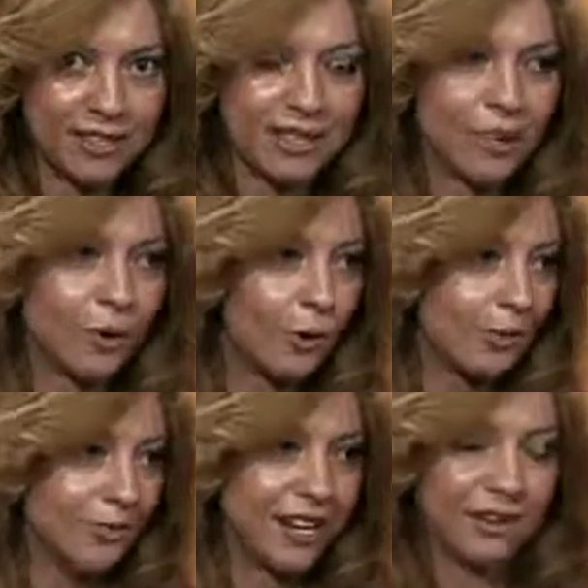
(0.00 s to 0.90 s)
or
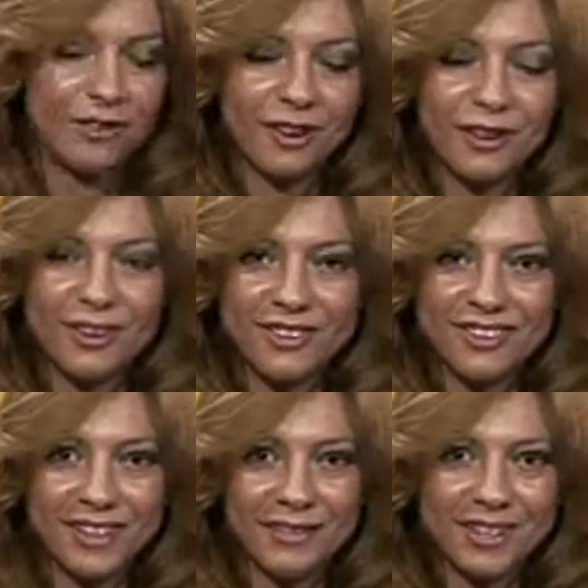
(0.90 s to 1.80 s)
many of our other
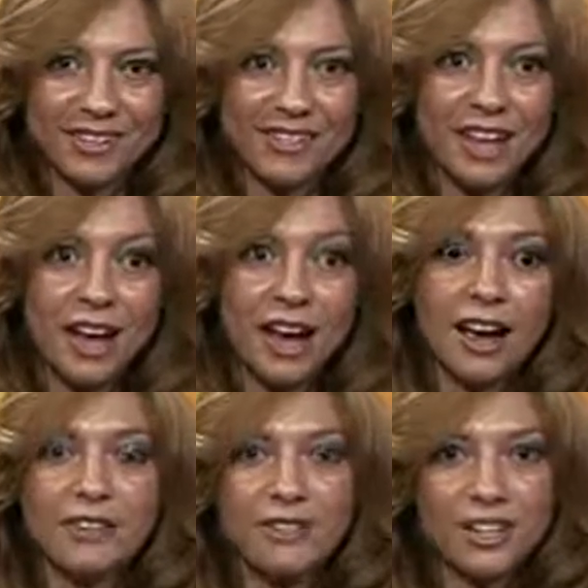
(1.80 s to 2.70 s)
segments, I
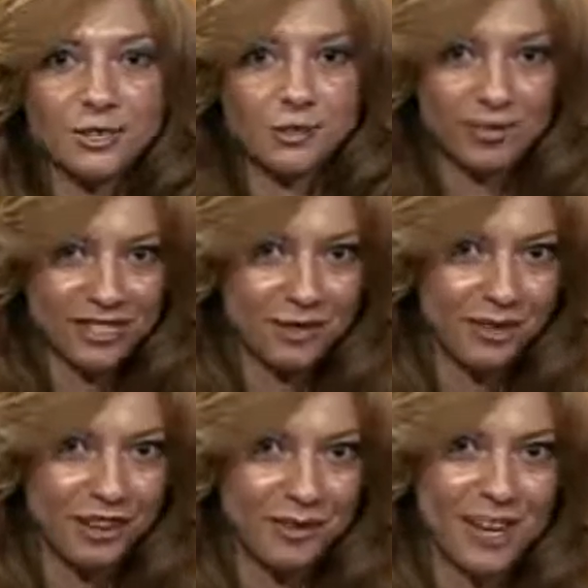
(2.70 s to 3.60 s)
invite you to please look
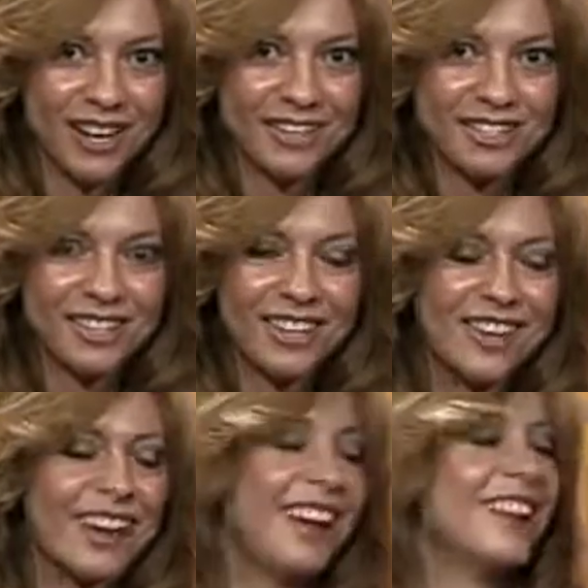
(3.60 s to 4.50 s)
at our page.
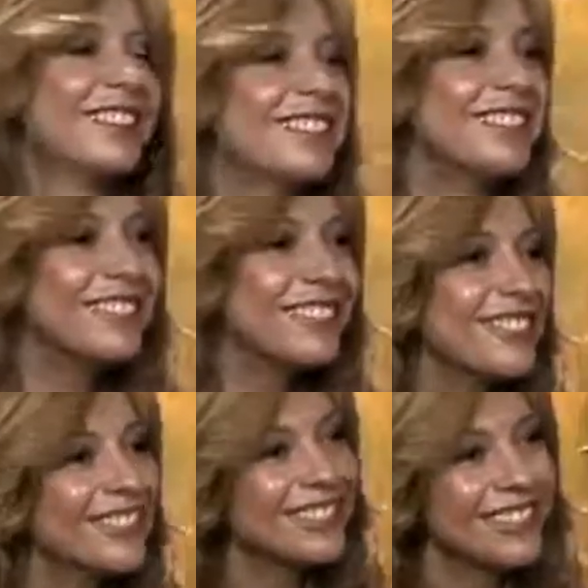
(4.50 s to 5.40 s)
And District
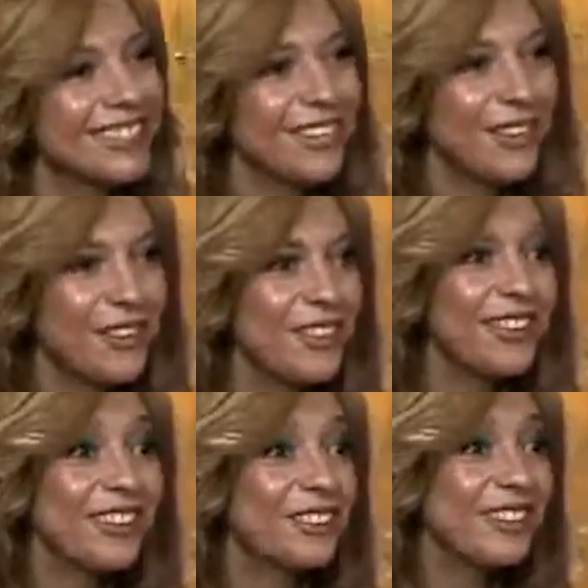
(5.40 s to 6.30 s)
Attorney
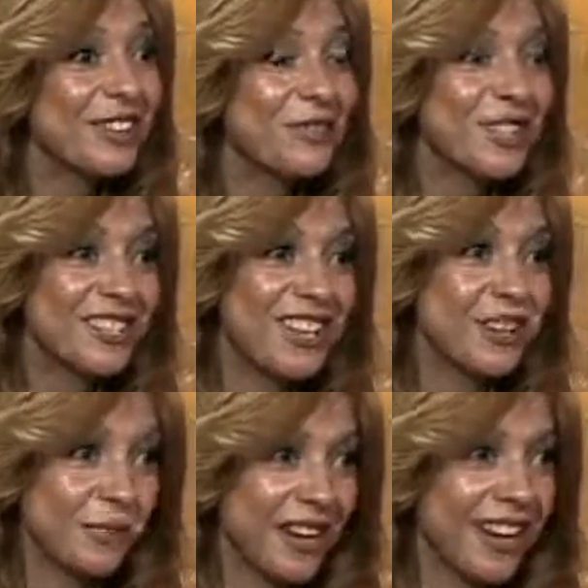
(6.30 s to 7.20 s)
Leone, I really appreciate
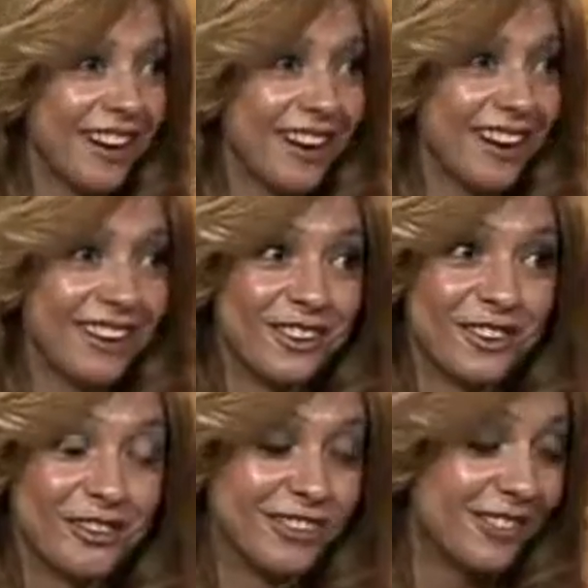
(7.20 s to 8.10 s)
you being here. I know
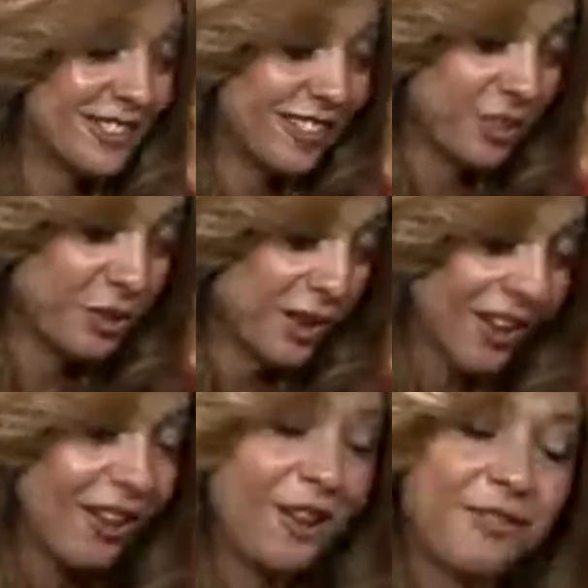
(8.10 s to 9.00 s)
you're doing
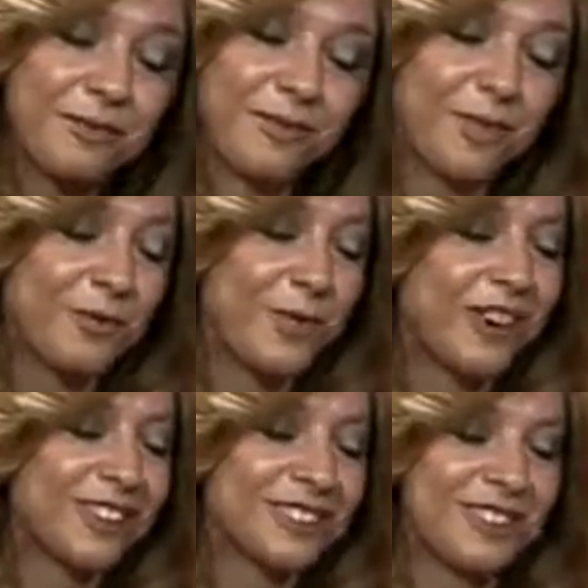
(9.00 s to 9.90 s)
a lot of important
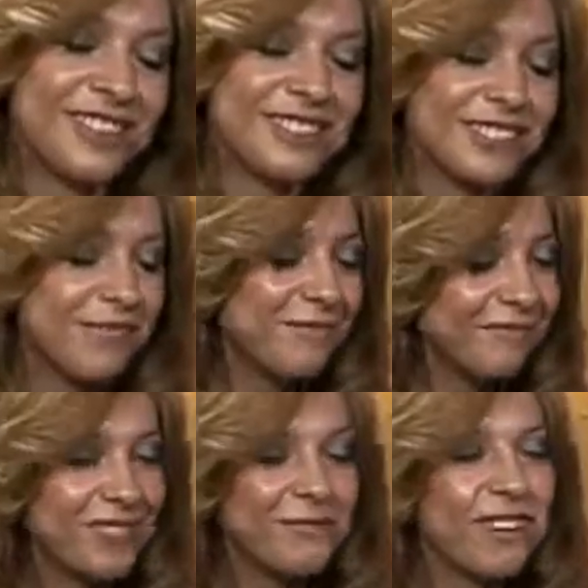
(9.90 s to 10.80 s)
work, so I'm
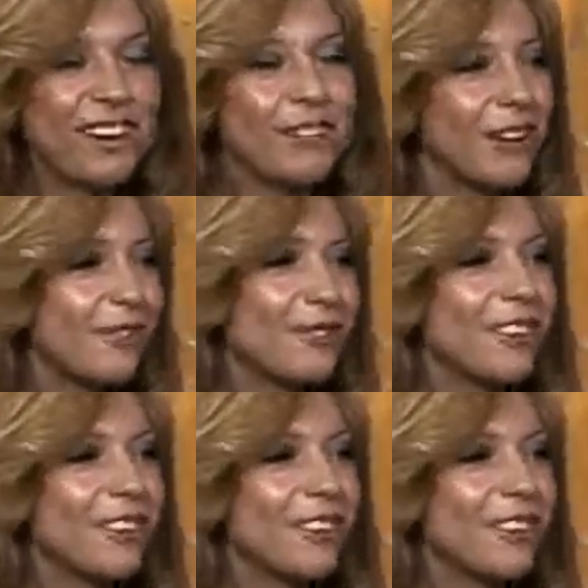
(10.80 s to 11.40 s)
very grateful that you